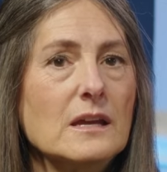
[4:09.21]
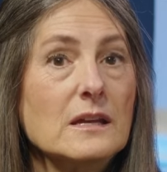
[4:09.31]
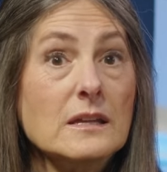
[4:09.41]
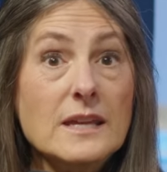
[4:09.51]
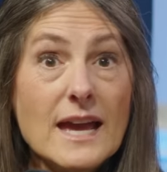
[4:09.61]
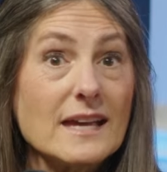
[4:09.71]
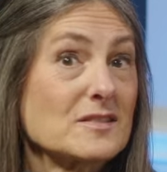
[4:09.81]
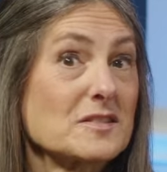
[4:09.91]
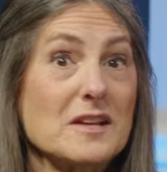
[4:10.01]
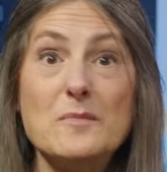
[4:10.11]

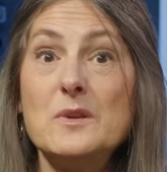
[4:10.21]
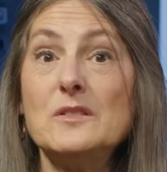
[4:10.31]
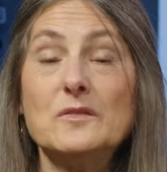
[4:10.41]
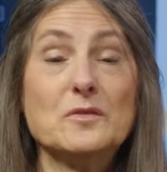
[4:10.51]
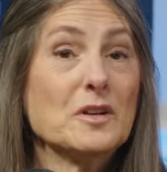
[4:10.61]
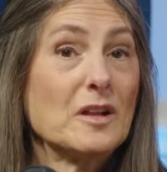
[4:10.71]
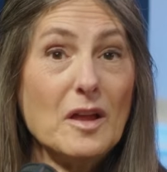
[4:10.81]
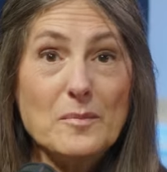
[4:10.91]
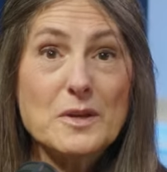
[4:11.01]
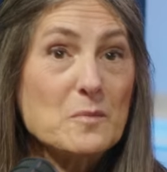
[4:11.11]
Yes, I mean, the
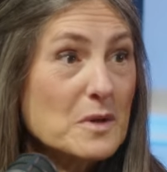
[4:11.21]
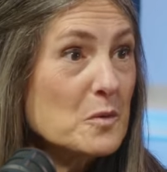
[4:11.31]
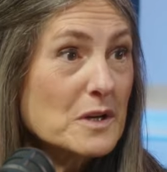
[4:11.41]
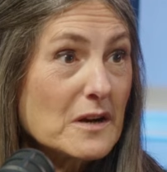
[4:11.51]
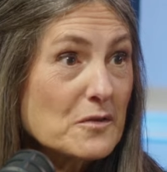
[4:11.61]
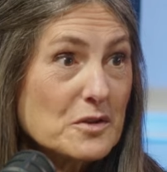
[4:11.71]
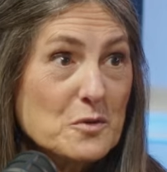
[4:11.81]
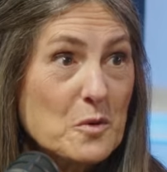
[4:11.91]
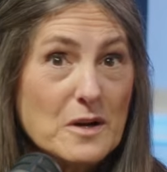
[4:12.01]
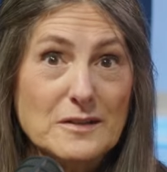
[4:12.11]
club can be whatever you
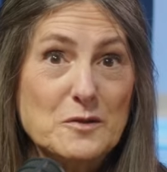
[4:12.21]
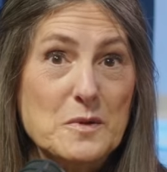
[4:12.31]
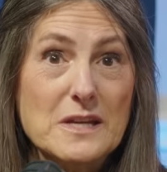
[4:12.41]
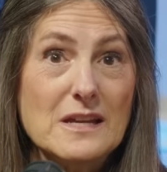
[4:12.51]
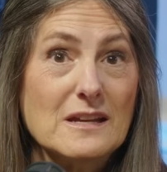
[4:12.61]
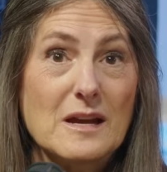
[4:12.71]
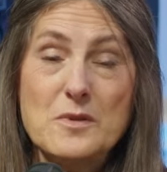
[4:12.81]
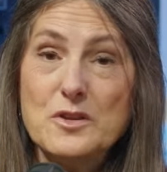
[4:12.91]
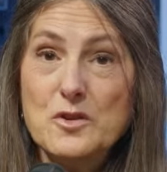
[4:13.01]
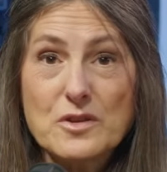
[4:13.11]
want it to be. I
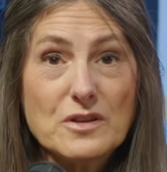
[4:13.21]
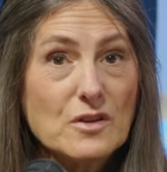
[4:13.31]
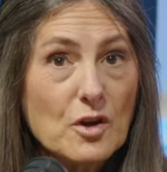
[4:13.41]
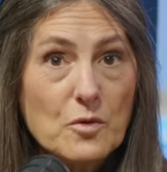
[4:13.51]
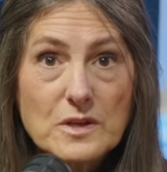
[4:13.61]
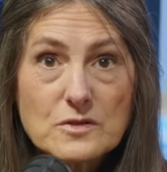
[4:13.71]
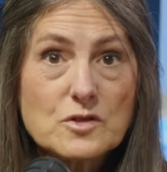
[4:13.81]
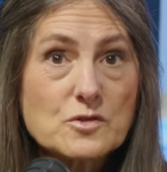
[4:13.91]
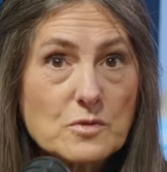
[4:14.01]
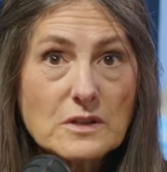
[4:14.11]
mean, you can go in
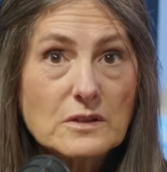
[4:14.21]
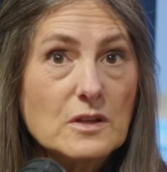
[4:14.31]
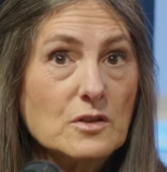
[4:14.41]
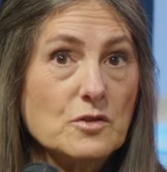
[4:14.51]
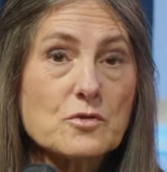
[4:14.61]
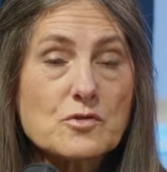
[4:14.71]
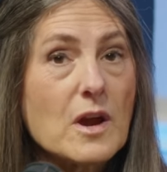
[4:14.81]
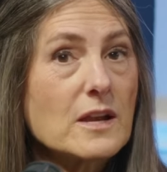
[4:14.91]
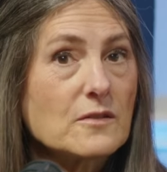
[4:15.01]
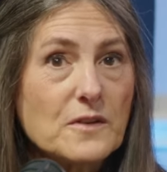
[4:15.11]
strictly, you're
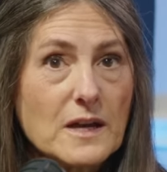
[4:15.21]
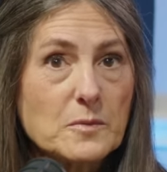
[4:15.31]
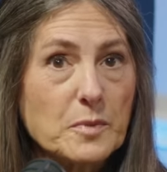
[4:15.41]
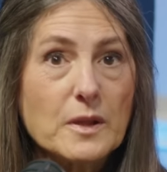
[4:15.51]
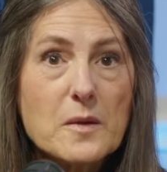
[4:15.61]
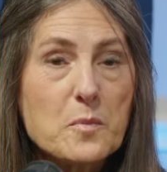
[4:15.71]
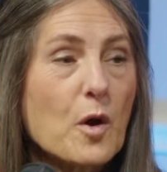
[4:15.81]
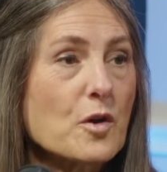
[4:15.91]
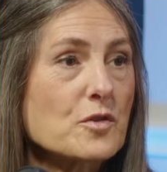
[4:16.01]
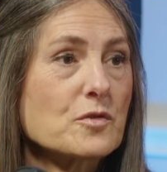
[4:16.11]
trying to find a play
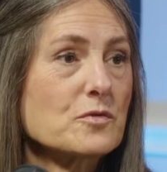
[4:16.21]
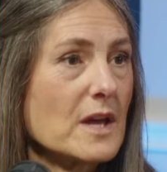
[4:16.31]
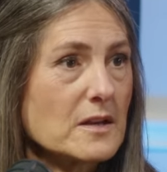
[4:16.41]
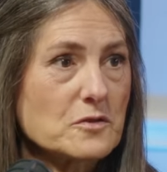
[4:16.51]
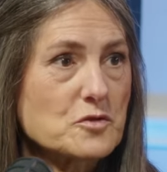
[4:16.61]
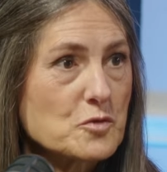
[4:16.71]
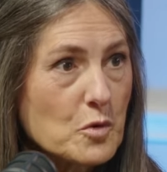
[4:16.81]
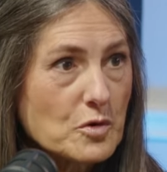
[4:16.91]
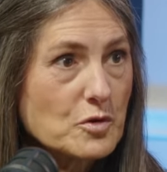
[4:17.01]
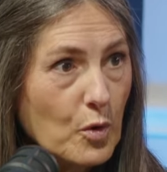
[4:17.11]
partner, that is
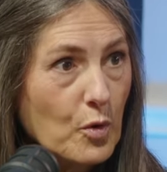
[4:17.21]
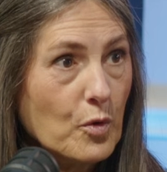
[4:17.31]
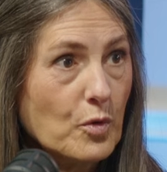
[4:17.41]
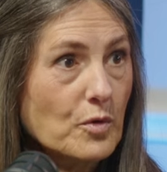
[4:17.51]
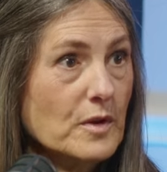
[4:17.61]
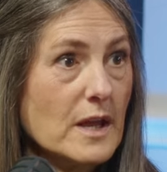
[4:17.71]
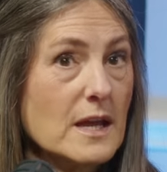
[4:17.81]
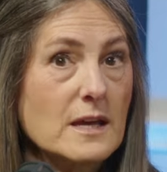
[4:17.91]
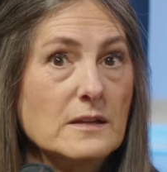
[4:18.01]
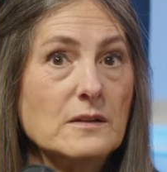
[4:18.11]
your goal,
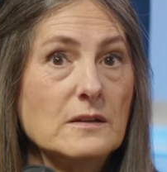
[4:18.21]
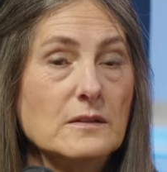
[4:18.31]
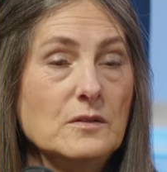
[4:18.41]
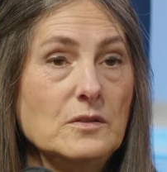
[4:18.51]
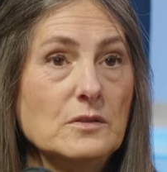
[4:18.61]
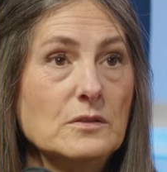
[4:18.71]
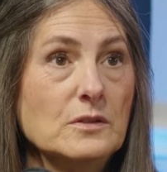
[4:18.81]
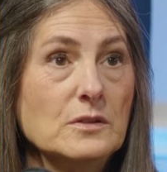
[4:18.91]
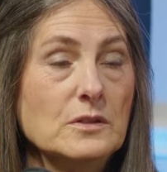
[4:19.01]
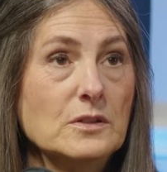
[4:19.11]
and,
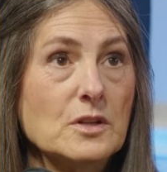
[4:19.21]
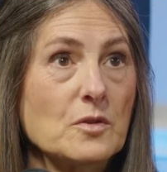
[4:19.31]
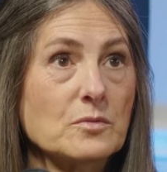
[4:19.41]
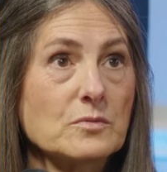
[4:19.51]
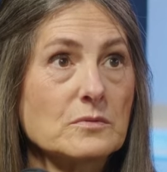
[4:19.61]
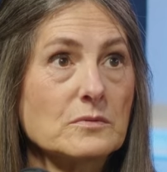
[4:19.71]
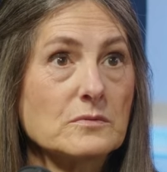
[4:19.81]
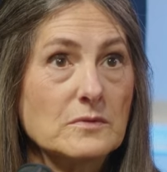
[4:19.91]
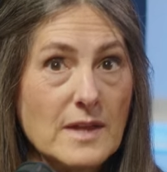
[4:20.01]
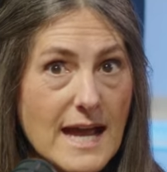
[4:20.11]
you know,
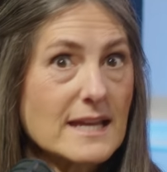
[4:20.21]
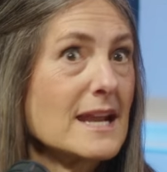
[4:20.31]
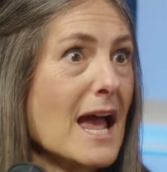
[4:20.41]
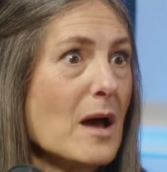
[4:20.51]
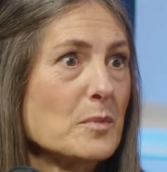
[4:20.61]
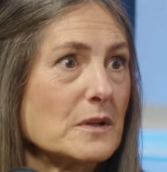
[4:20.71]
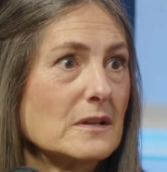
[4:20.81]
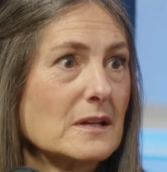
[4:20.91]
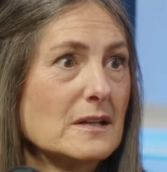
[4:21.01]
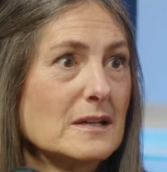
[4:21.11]
that can happen.
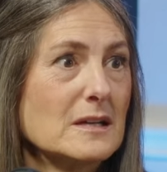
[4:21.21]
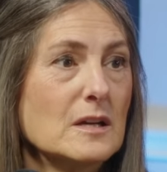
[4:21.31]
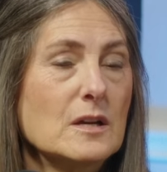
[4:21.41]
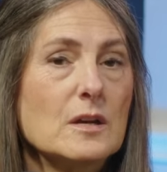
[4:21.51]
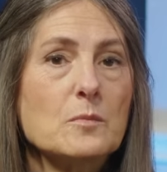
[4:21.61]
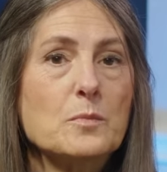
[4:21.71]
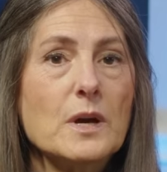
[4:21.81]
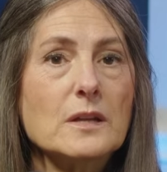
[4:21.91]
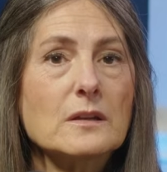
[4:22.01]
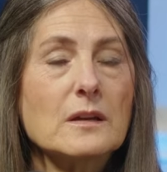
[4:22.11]
But